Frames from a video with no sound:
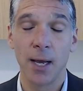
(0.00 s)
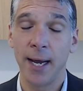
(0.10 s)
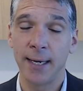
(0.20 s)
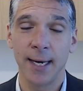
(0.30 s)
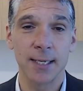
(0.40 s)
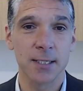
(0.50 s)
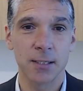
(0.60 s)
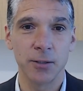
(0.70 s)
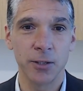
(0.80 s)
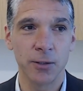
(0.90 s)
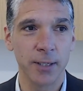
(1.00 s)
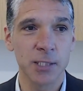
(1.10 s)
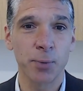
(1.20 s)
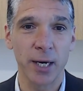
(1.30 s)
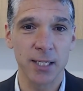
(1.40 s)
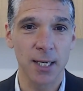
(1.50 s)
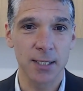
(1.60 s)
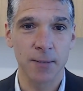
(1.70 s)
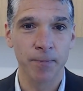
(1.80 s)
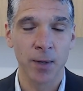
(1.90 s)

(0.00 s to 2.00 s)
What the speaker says: and it's priceless.